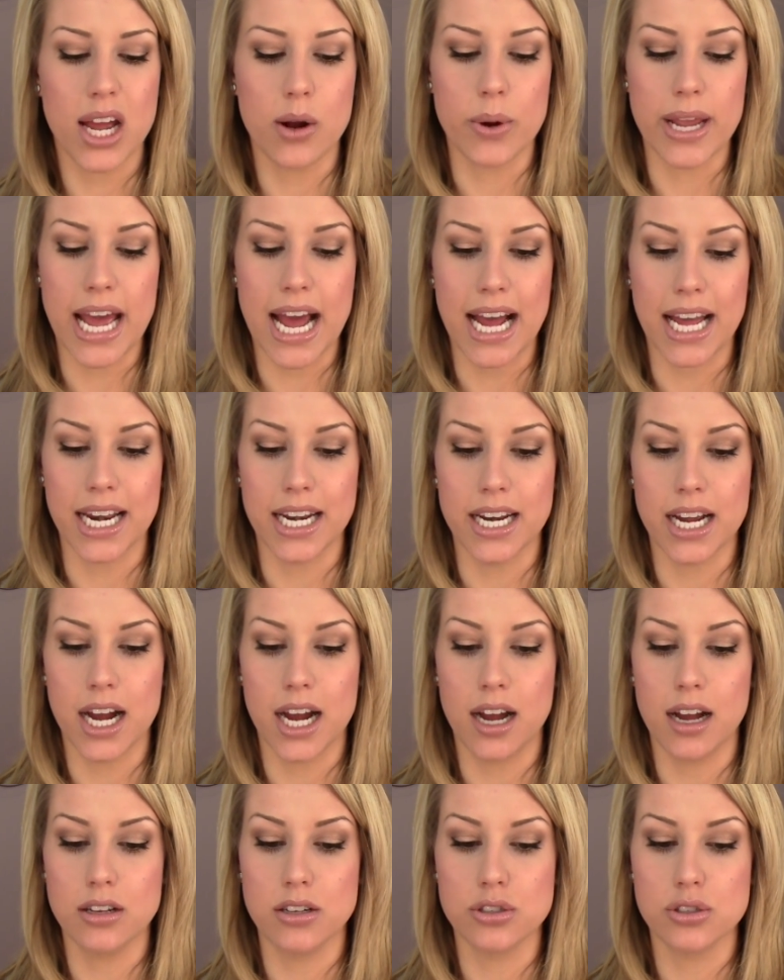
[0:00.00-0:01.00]
we had
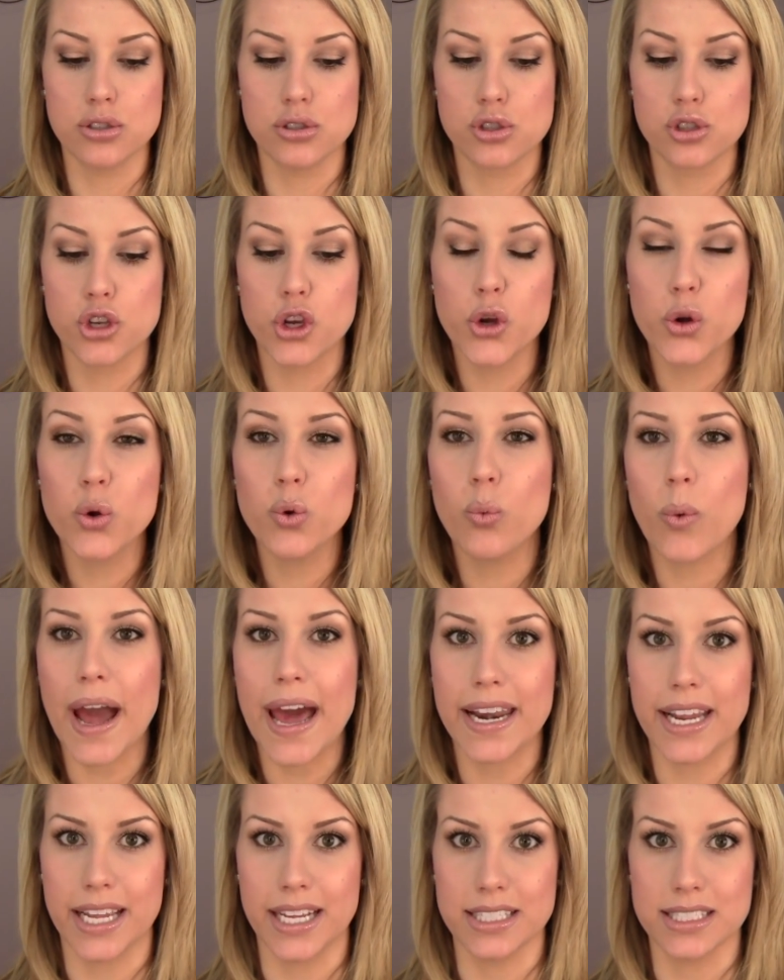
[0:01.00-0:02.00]
two
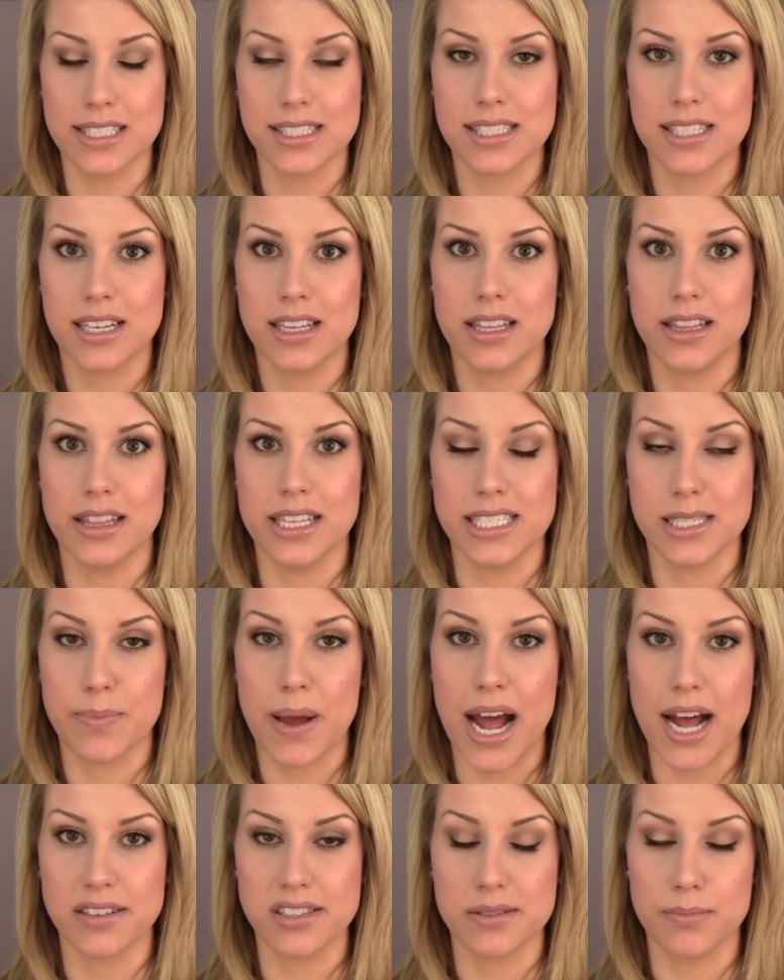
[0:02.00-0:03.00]
weddings this
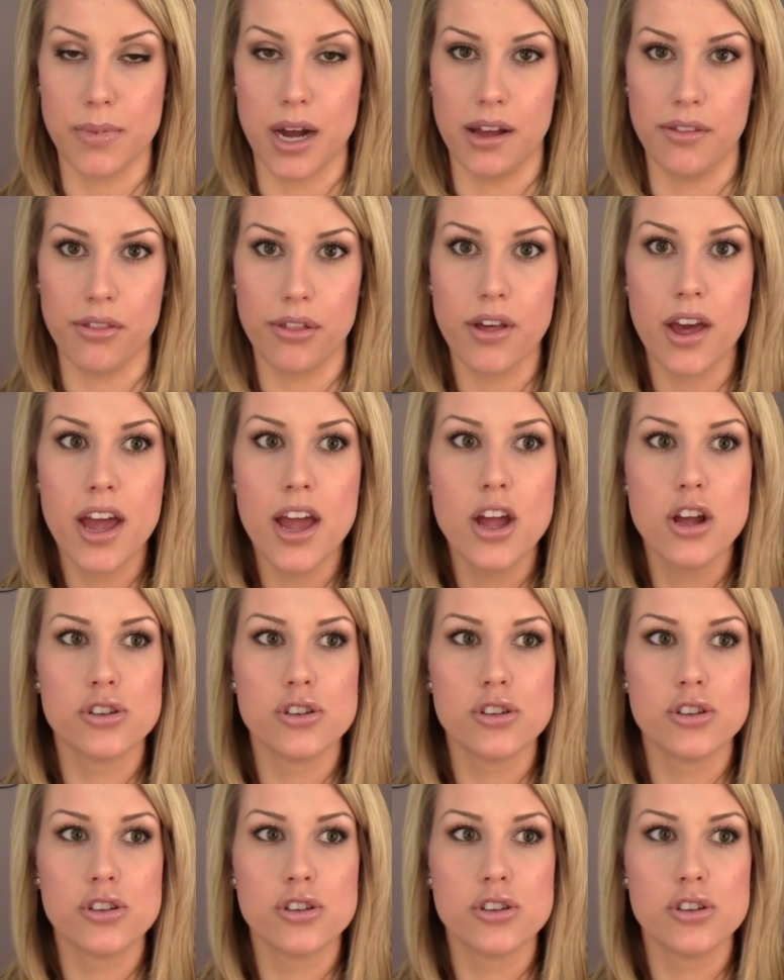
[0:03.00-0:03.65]
past month.